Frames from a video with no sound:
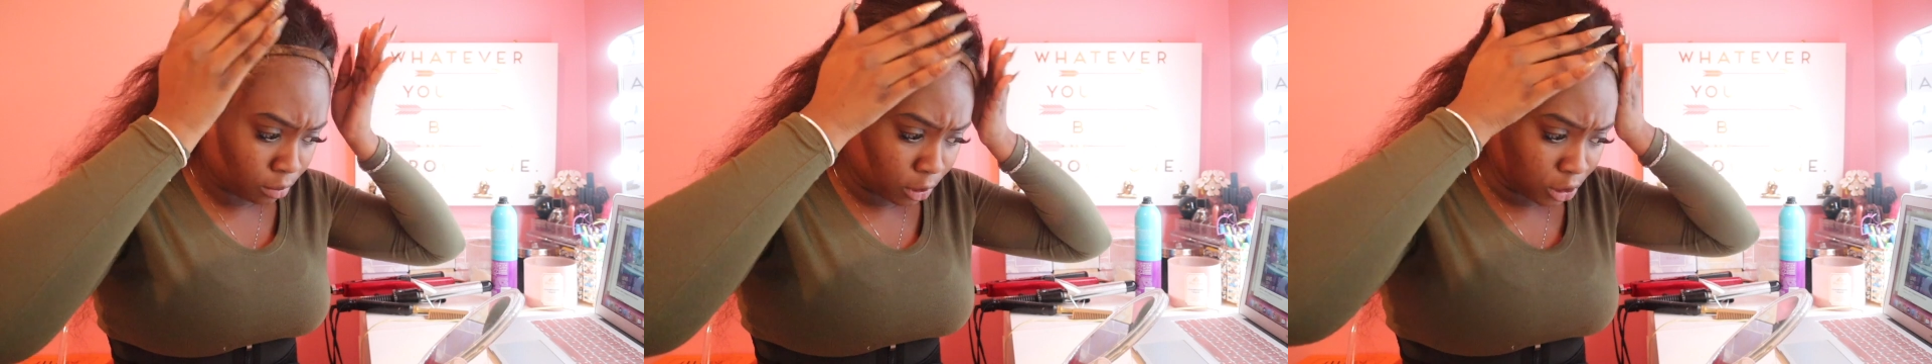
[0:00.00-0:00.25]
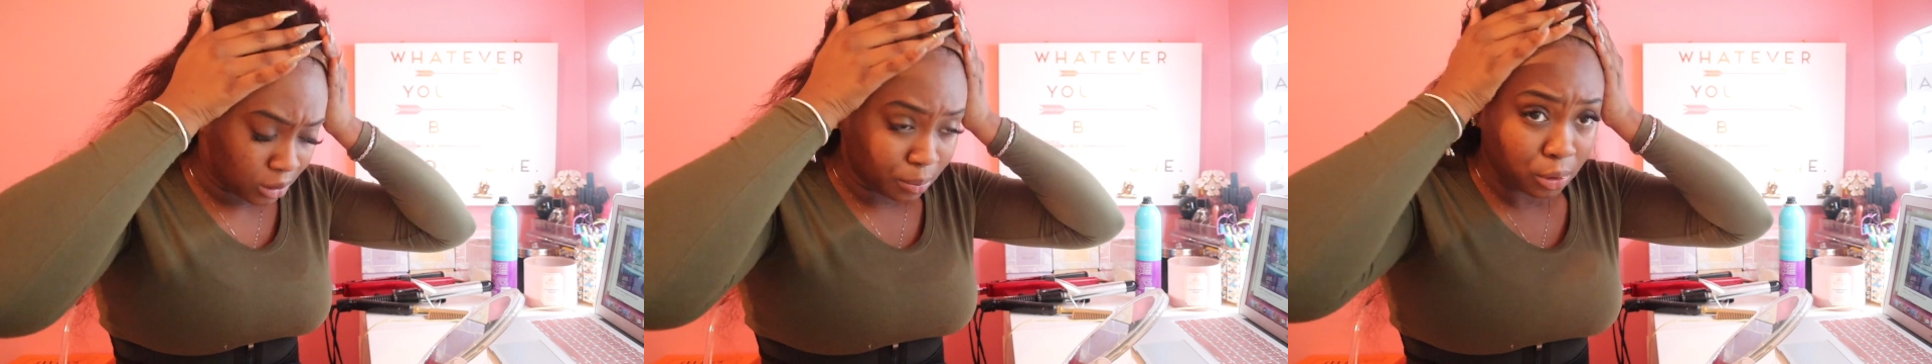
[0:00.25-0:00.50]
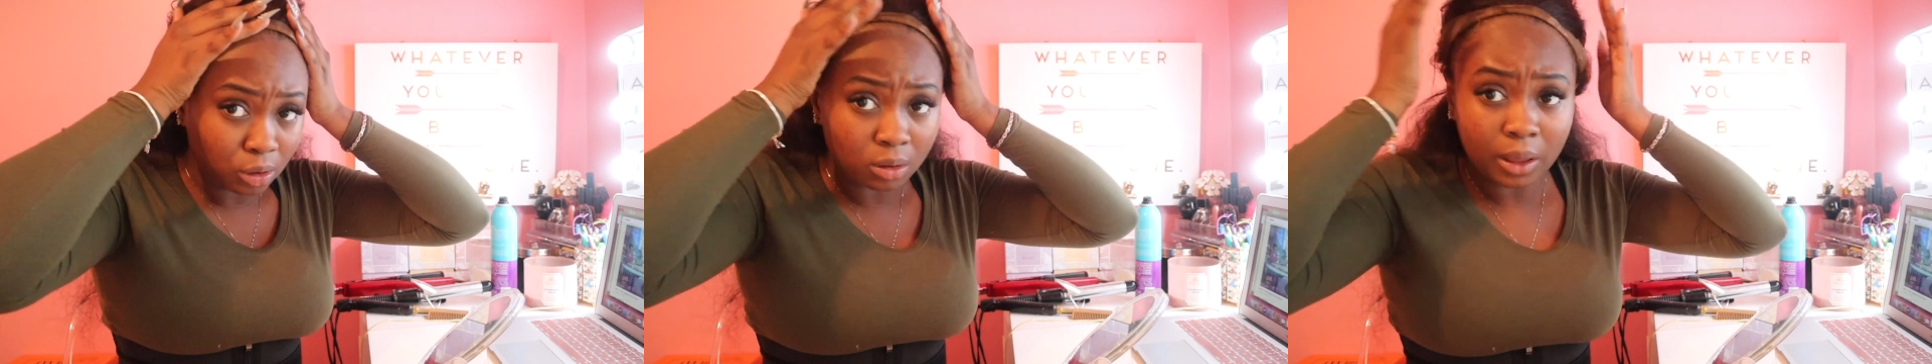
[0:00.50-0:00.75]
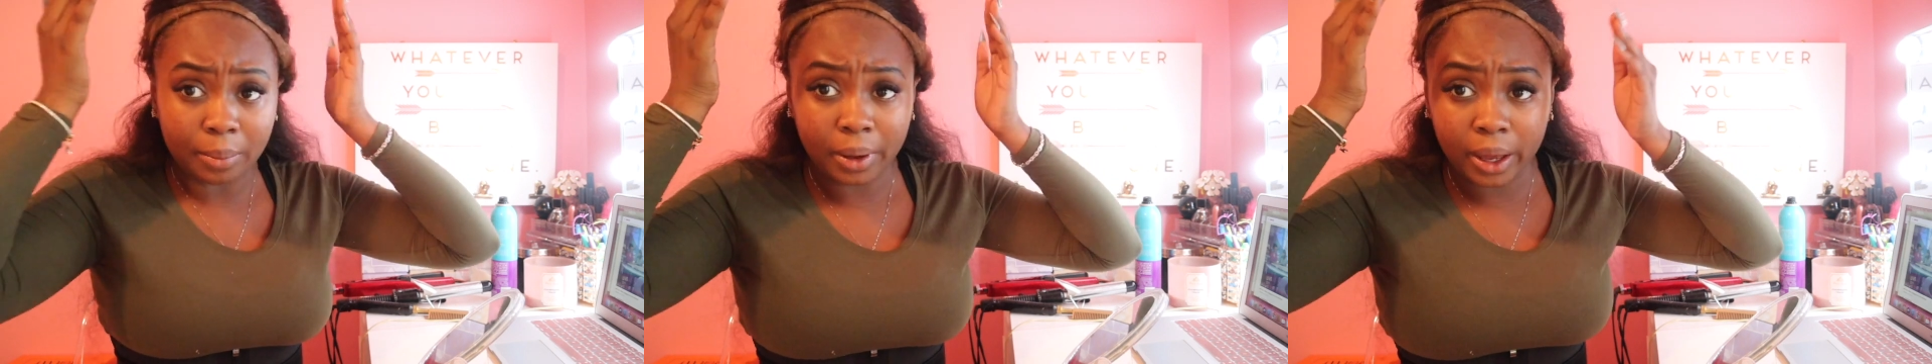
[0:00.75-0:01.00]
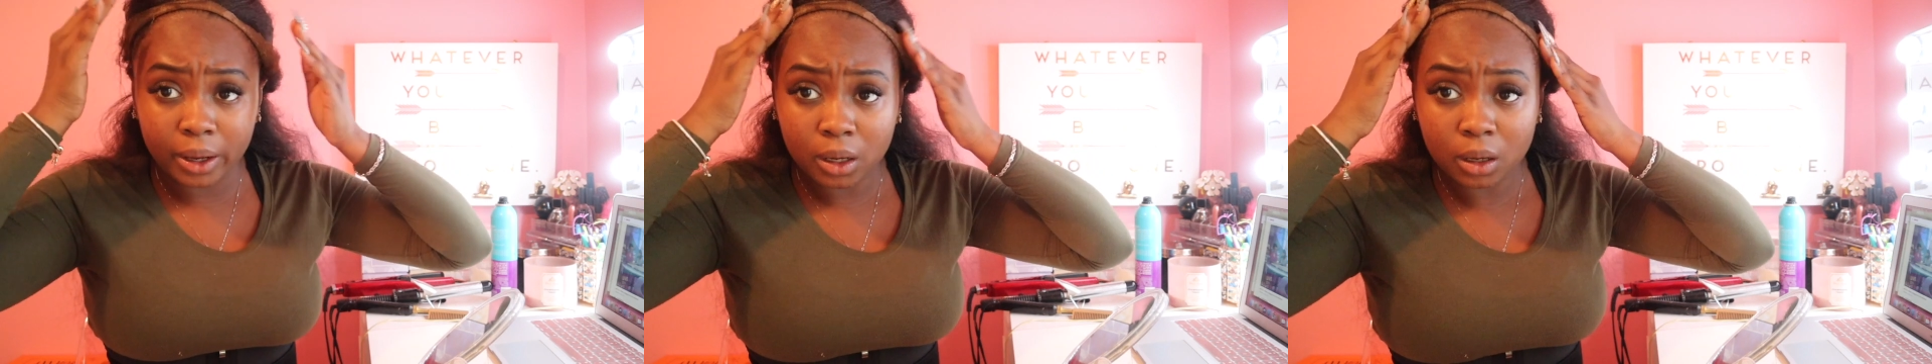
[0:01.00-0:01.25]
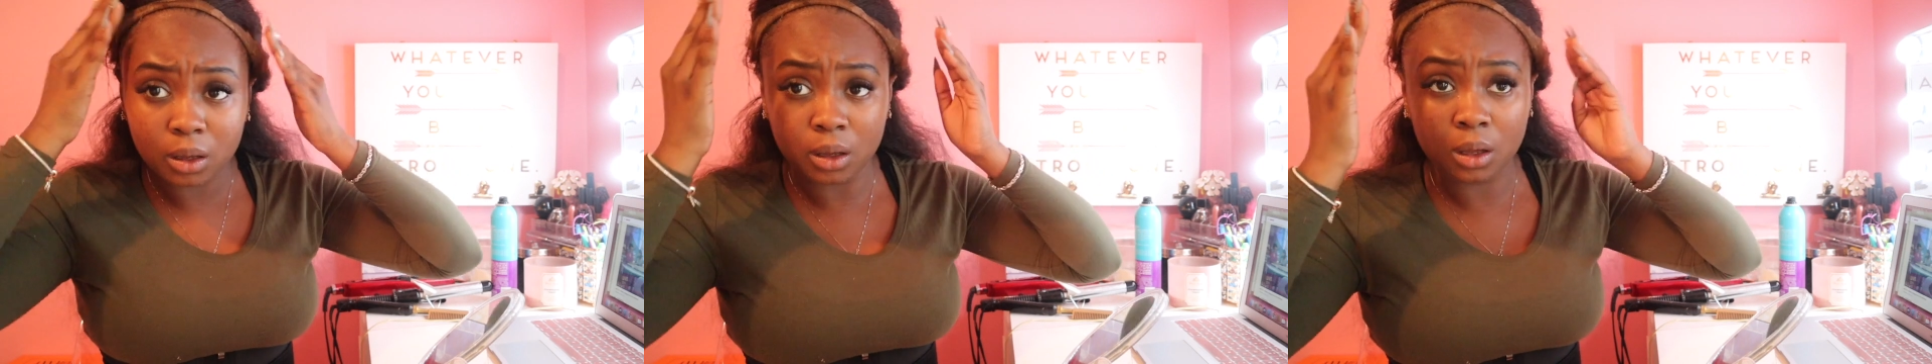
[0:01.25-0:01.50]
I'll just pull that back
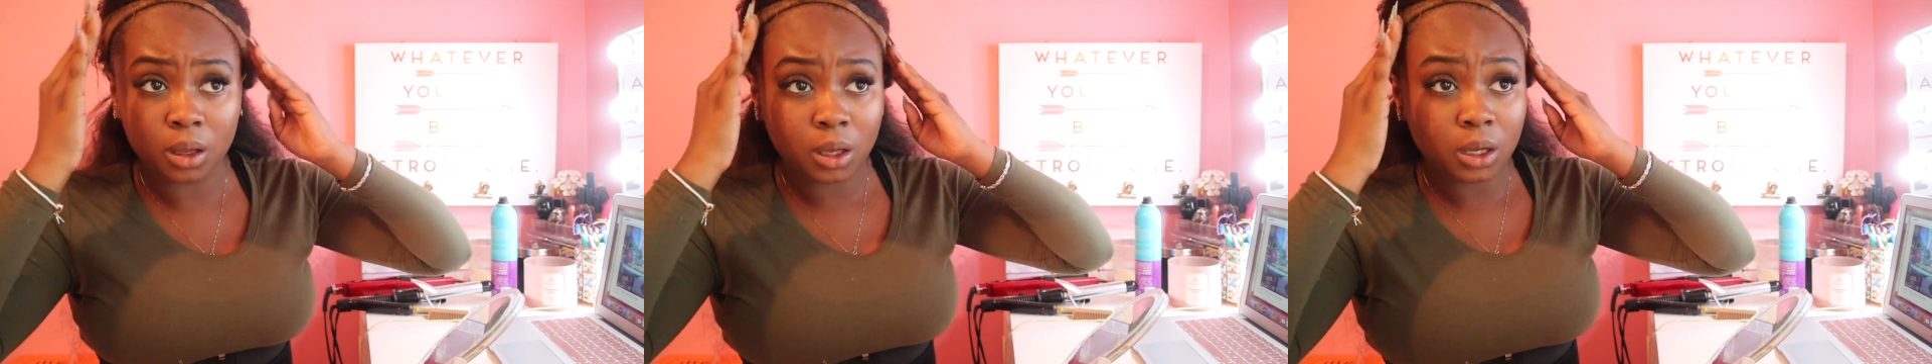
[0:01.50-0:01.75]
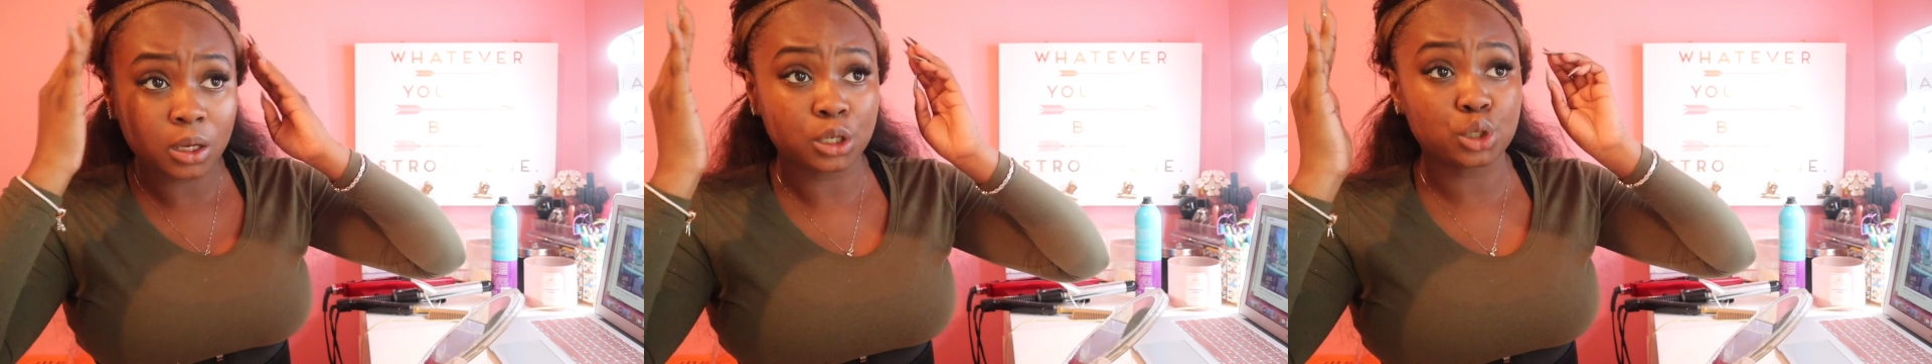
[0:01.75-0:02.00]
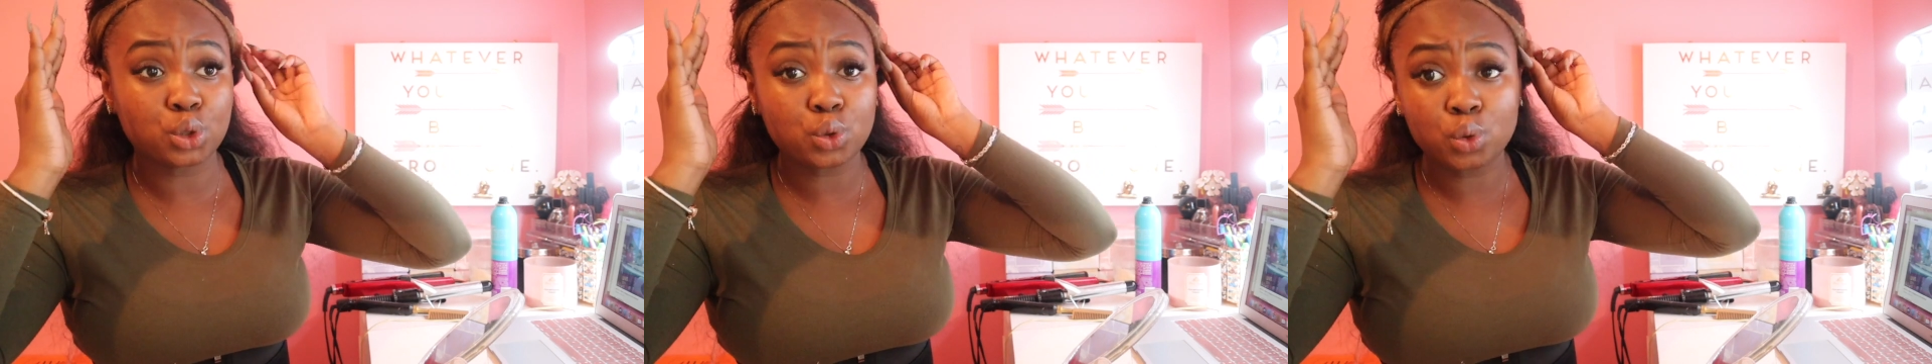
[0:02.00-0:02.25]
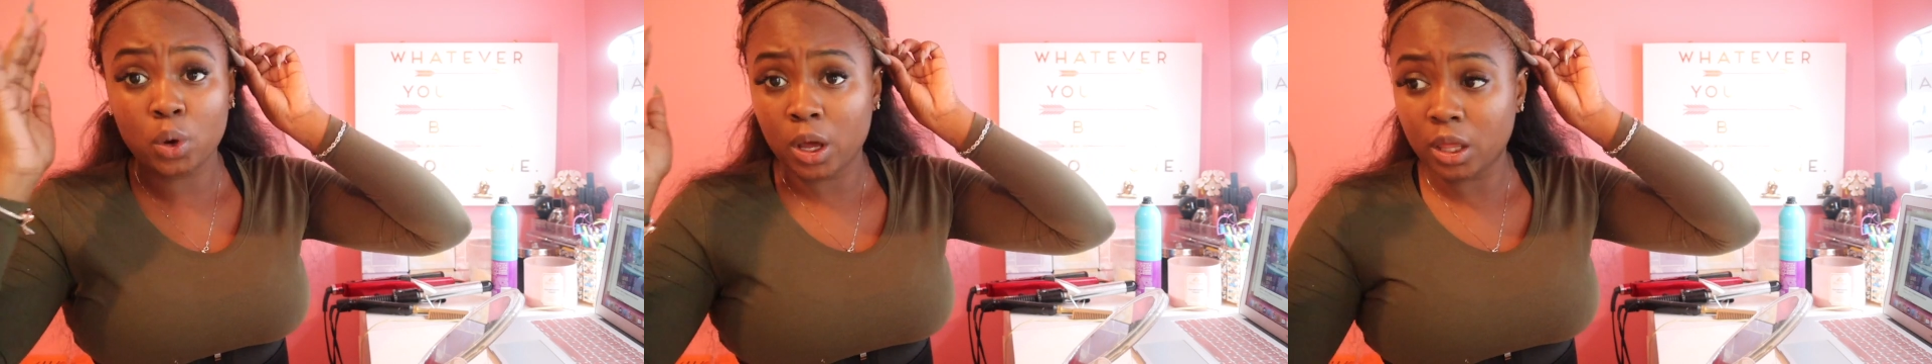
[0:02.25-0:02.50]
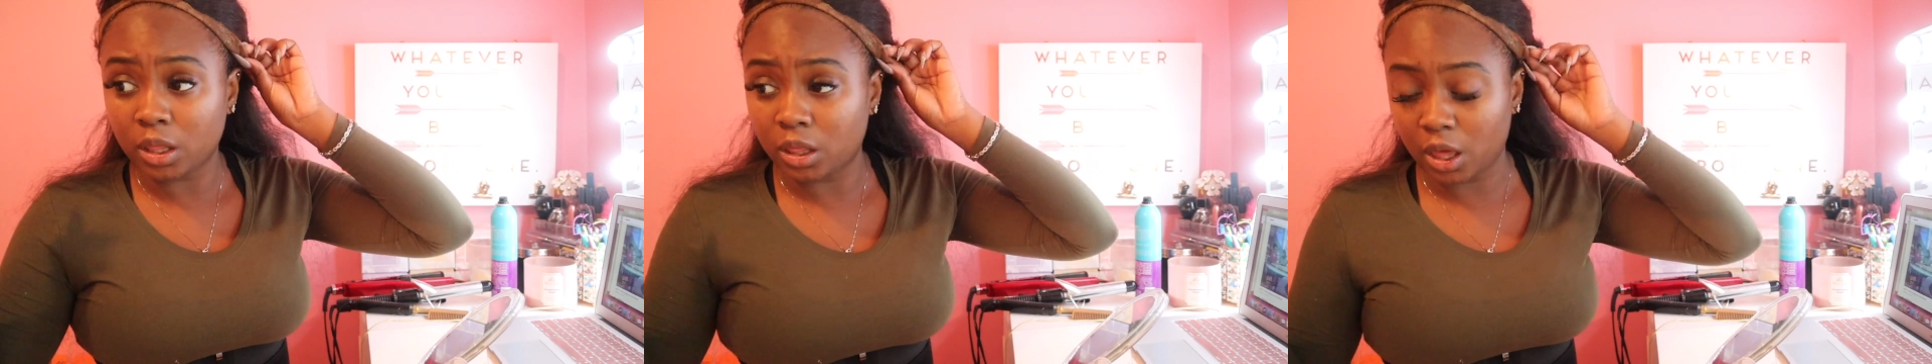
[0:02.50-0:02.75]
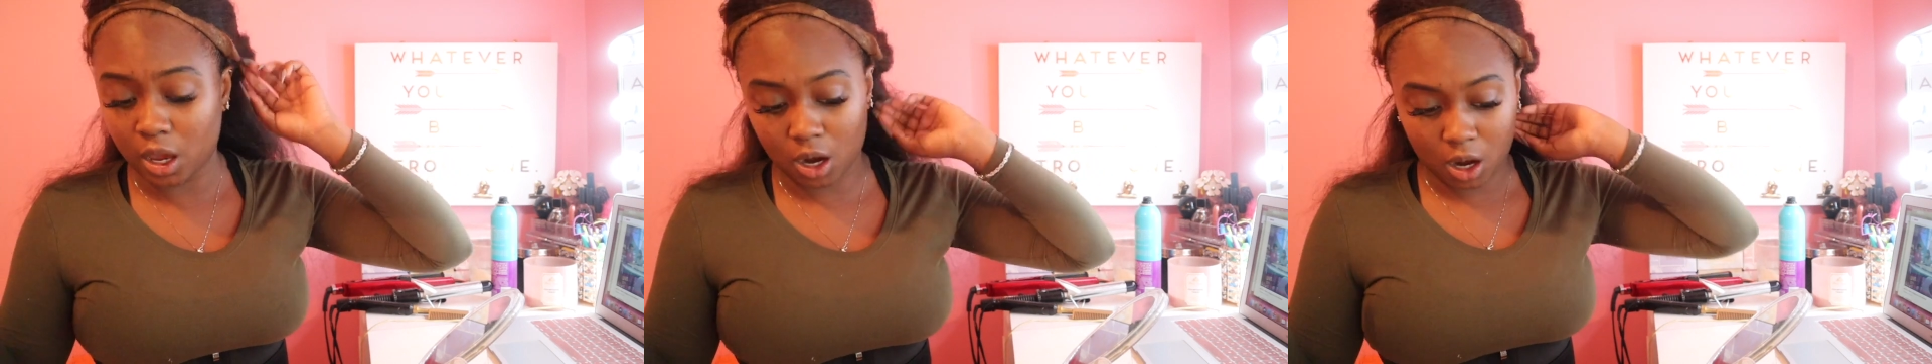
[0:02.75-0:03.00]
to
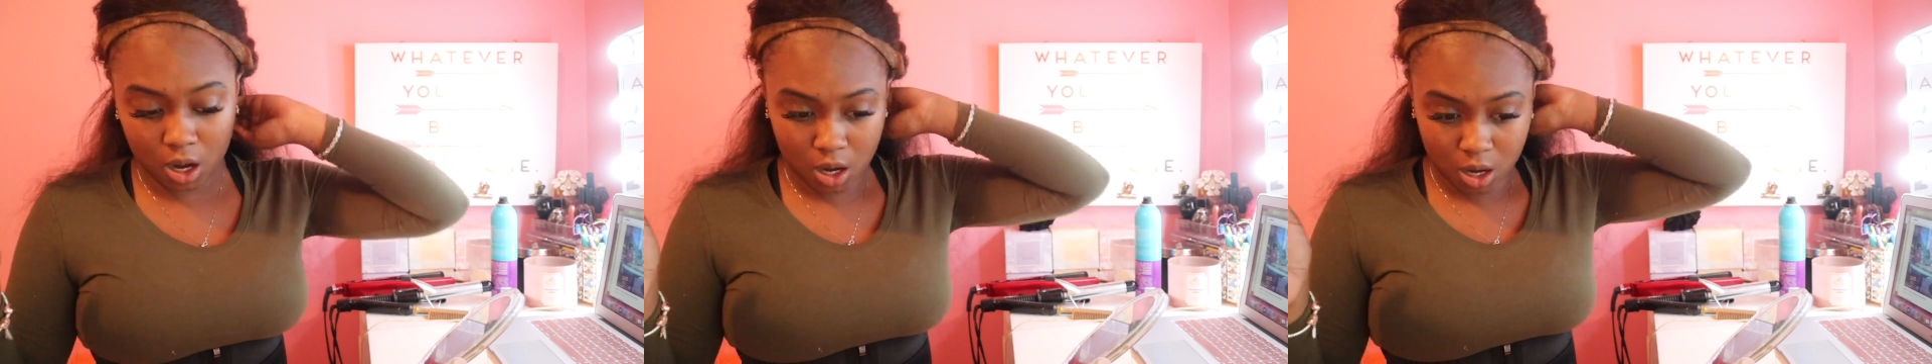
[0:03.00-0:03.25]
there.